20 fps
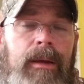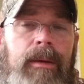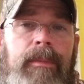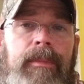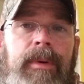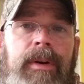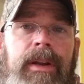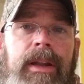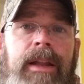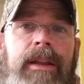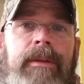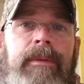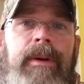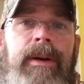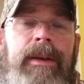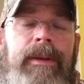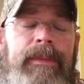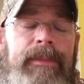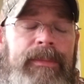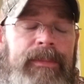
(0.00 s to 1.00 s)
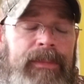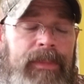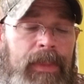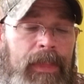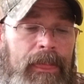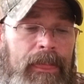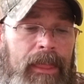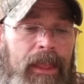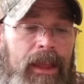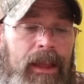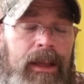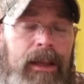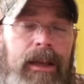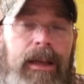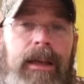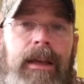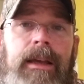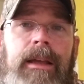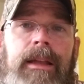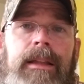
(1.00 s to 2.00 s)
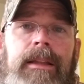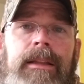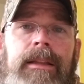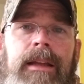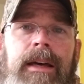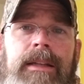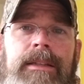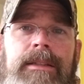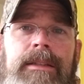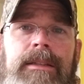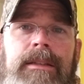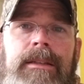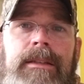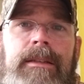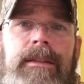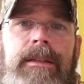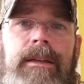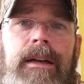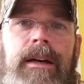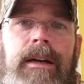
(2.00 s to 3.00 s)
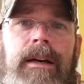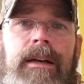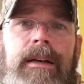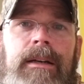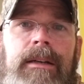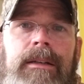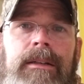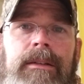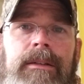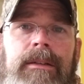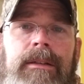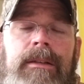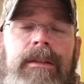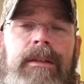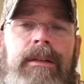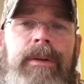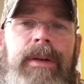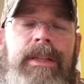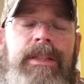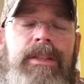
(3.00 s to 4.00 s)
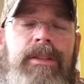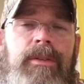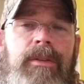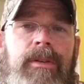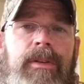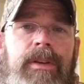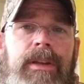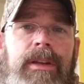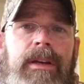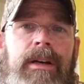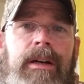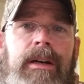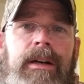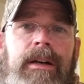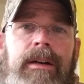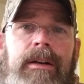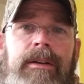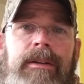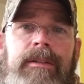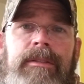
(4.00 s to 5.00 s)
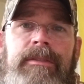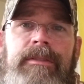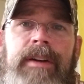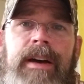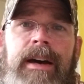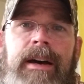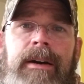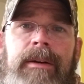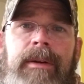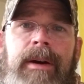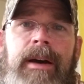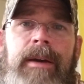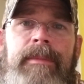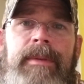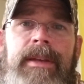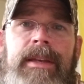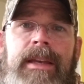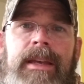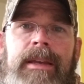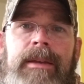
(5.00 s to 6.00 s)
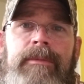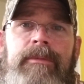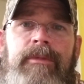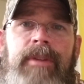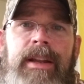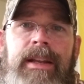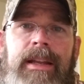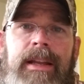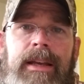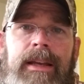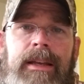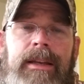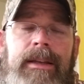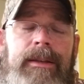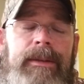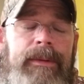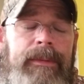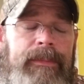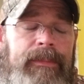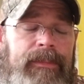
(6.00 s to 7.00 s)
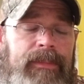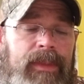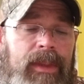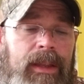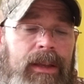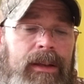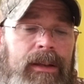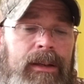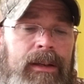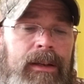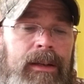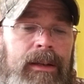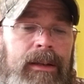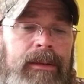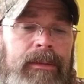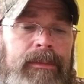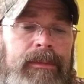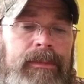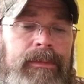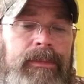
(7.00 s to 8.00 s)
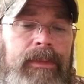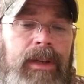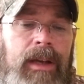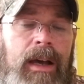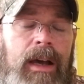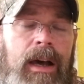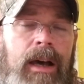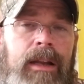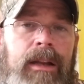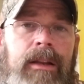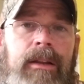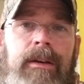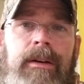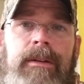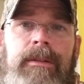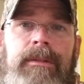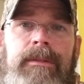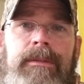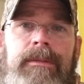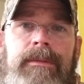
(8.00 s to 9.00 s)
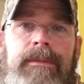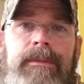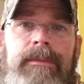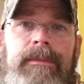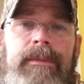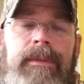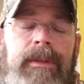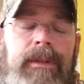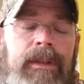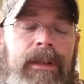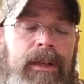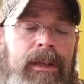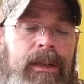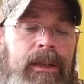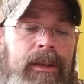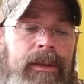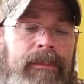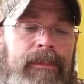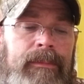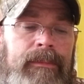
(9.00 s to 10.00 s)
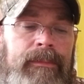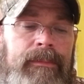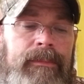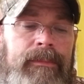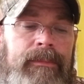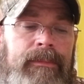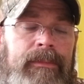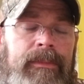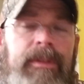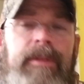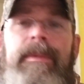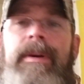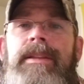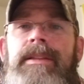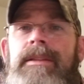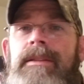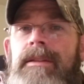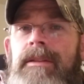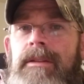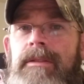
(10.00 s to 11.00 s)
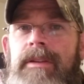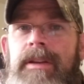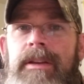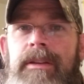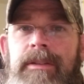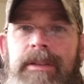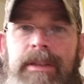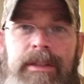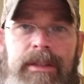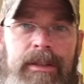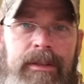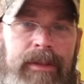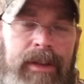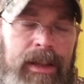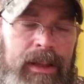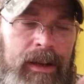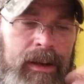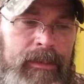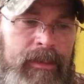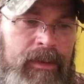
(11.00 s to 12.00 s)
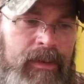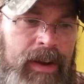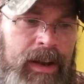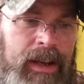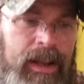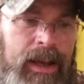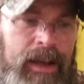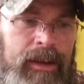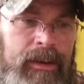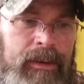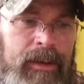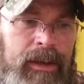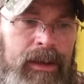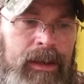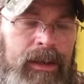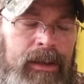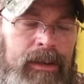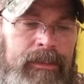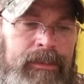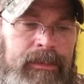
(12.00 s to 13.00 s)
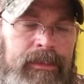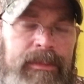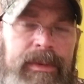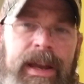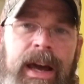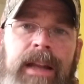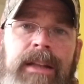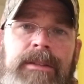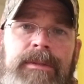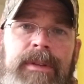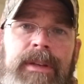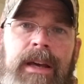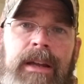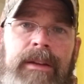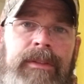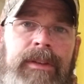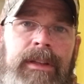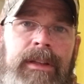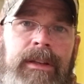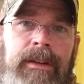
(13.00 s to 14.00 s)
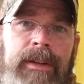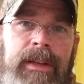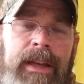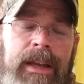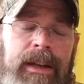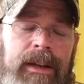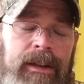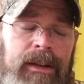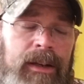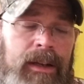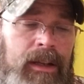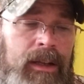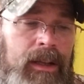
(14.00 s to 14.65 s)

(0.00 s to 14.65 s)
But anyway, that's the quick story of how I became redneck. I don't know, you might agree or disagree that I'm a redneck. Be honest with you, I really don't care.